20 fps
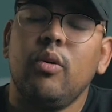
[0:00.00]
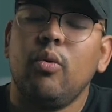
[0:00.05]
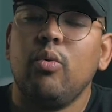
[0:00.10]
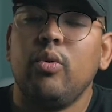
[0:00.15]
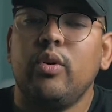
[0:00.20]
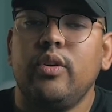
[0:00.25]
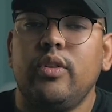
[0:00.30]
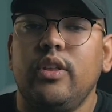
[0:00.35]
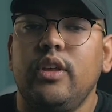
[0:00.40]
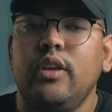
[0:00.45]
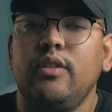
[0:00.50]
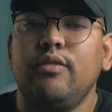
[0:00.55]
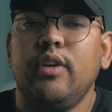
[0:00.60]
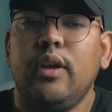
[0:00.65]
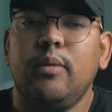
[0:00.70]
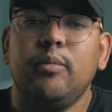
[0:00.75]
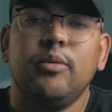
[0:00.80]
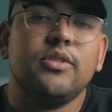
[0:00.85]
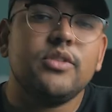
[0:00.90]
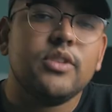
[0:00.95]
or the
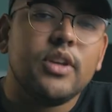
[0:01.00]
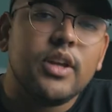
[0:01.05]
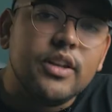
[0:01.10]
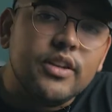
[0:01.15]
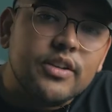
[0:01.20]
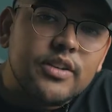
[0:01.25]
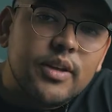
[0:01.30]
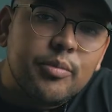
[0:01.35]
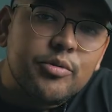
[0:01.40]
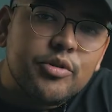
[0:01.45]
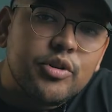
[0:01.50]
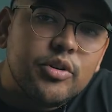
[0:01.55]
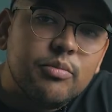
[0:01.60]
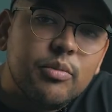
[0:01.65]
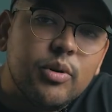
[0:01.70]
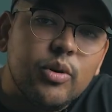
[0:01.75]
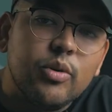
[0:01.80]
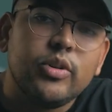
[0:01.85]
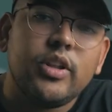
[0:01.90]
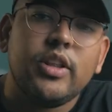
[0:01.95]
famous
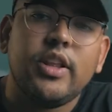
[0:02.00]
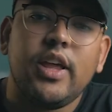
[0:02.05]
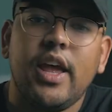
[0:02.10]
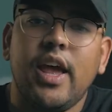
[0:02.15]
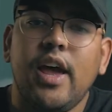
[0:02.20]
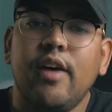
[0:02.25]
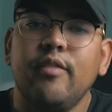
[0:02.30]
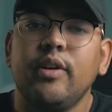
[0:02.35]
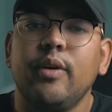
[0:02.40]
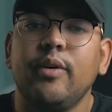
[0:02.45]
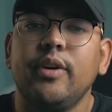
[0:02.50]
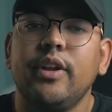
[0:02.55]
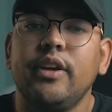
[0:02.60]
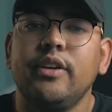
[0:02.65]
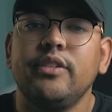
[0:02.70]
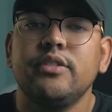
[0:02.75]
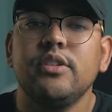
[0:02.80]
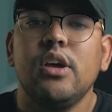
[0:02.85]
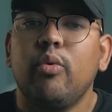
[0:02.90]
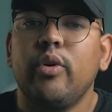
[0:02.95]
Inception mode that they have
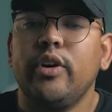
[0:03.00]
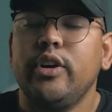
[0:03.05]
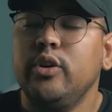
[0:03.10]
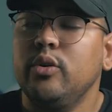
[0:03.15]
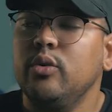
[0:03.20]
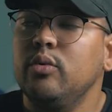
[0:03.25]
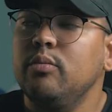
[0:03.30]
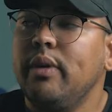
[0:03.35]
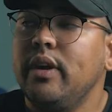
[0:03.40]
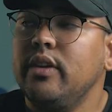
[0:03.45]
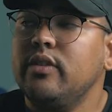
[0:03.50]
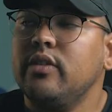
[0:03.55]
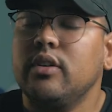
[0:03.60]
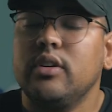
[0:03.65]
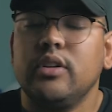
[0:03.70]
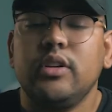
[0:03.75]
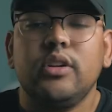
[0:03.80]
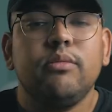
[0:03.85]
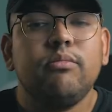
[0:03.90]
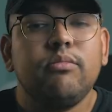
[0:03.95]
nowadays, where you
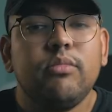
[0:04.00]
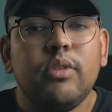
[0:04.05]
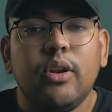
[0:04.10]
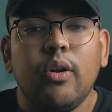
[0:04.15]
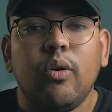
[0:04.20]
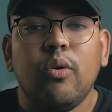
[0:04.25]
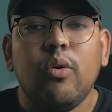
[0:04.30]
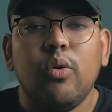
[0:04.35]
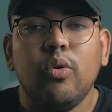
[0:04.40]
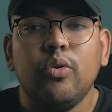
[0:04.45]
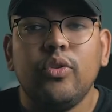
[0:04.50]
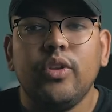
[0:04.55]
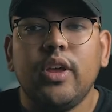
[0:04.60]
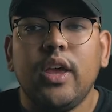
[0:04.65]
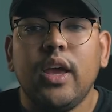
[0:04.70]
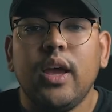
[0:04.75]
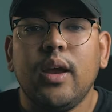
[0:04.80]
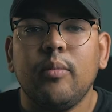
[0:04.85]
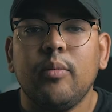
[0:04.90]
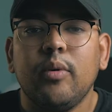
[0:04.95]
basically, you know, hold the
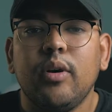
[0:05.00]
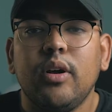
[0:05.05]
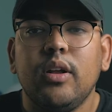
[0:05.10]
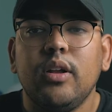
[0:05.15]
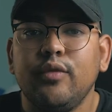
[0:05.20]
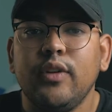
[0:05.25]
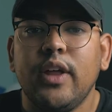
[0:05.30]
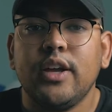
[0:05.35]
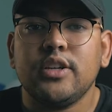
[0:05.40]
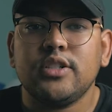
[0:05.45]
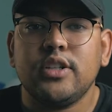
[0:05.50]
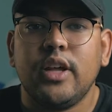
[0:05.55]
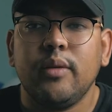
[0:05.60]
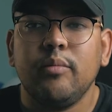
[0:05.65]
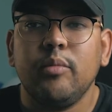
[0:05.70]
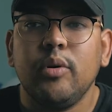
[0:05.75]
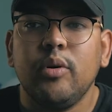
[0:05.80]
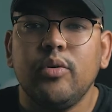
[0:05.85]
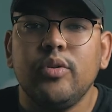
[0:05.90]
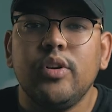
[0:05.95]
camera
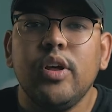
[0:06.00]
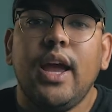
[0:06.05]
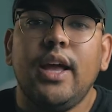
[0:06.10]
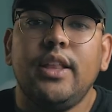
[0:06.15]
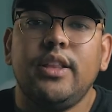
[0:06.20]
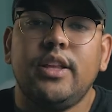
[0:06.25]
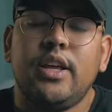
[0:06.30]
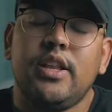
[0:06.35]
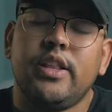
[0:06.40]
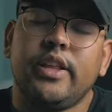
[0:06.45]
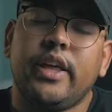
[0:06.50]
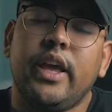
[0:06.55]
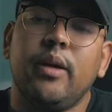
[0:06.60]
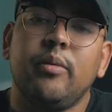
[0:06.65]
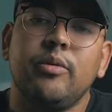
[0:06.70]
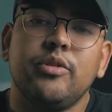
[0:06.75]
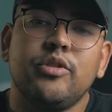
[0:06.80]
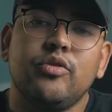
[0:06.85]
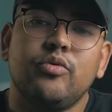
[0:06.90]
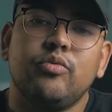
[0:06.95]
flashlight mode and then the
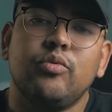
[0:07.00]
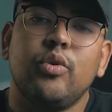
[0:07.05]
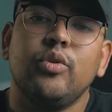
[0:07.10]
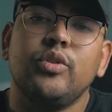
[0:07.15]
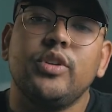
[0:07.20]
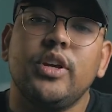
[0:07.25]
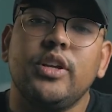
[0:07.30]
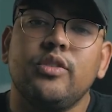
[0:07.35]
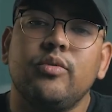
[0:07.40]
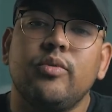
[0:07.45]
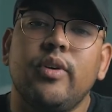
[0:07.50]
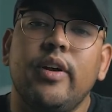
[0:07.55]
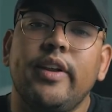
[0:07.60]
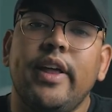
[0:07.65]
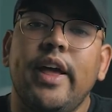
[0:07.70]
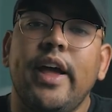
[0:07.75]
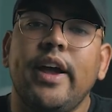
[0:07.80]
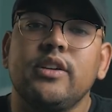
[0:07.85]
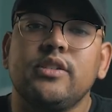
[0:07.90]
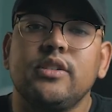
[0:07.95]
camera just rotates around
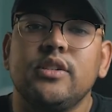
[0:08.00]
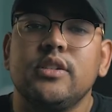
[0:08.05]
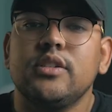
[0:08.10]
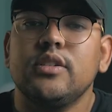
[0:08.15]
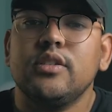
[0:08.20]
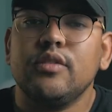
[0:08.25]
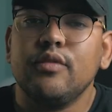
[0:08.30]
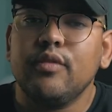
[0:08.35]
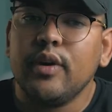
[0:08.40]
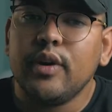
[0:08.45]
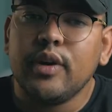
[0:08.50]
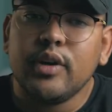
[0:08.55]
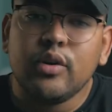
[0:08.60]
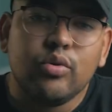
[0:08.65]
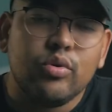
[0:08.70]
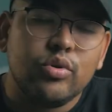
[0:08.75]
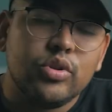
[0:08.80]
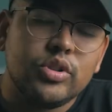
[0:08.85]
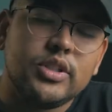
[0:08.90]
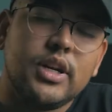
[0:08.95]
the axis. It's a very
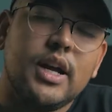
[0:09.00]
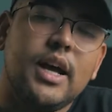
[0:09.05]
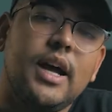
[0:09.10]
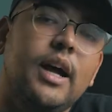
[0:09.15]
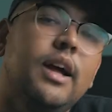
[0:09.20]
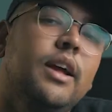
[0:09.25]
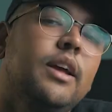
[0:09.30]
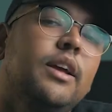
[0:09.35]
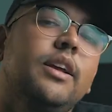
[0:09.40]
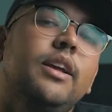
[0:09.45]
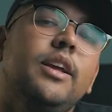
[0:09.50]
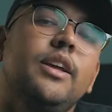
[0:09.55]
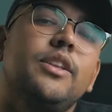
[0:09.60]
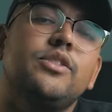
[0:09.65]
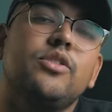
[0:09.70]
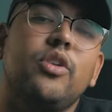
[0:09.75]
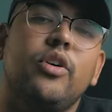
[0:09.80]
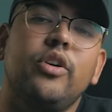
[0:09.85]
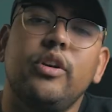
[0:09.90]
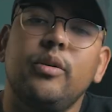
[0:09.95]
cool shot.
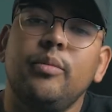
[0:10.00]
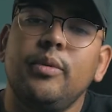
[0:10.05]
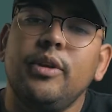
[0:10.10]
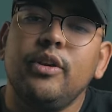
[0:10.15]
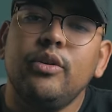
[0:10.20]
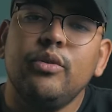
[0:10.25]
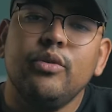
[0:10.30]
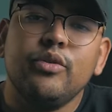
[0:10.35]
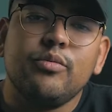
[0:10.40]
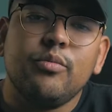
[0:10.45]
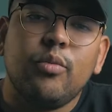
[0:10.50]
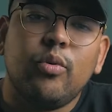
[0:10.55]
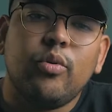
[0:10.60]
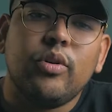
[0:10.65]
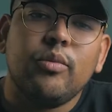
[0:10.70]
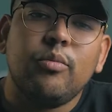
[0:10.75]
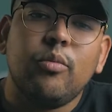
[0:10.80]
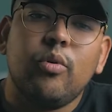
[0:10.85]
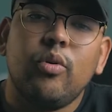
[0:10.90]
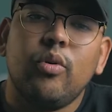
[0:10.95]
It's starting to be used
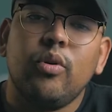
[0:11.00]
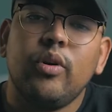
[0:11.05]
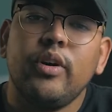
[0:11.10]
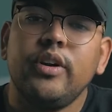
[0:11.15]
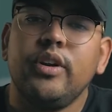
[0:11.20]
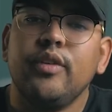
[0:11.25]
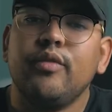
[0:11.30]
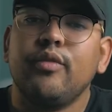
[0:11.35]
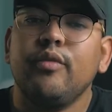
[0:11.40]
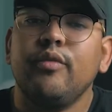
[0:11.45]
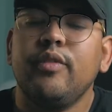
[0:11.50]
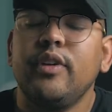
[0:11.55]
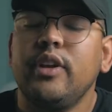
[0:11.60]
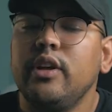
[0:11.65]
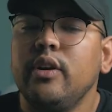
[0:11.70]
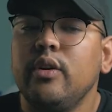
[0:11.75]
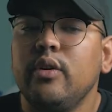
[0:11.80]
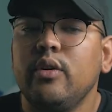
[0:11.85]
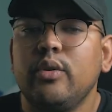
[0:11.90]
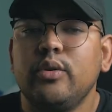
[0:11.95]
more and more in different
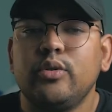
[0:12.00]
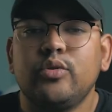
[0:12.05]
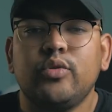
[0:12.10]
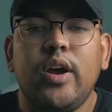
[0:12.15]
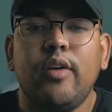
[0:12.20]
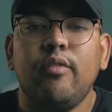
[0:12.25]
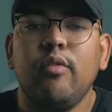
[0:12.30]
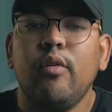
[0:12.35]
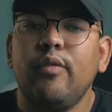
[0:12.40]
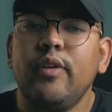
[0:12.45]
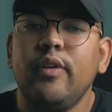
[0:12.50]
videos, travel